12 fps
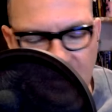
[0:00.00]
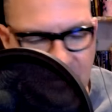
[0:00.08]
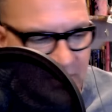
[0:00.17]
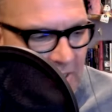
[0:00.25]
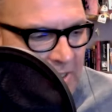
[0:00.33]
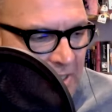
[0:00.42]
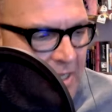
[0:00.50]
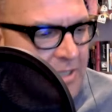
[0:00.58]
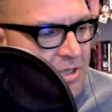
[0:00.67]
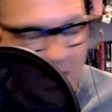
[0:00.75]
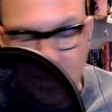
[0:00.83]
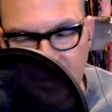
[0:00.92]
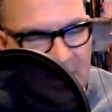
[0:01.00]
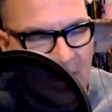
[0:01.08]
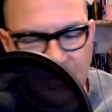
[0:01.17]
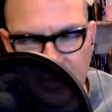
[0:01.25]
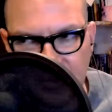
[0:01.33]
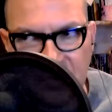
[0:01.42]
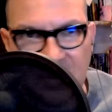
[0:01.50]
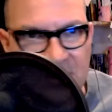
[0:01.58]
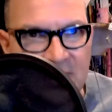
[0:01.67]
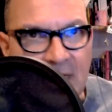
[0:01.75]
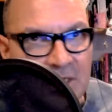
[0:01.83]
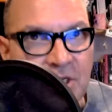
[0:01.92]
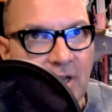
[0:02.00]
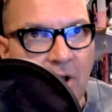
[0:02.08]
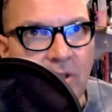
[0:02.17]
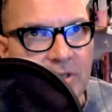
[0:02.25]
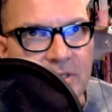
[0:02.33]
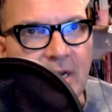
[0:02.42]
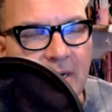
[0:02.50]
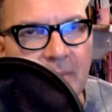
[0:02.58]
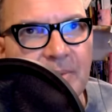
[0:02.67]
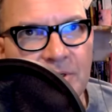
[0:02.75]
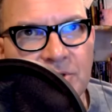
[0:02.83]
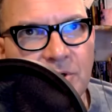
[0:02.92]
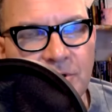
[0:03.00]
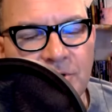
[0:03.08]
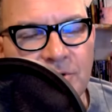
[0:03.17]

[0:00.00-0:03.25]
there, it's not just Apple's response. It's actually all the tech companies are going to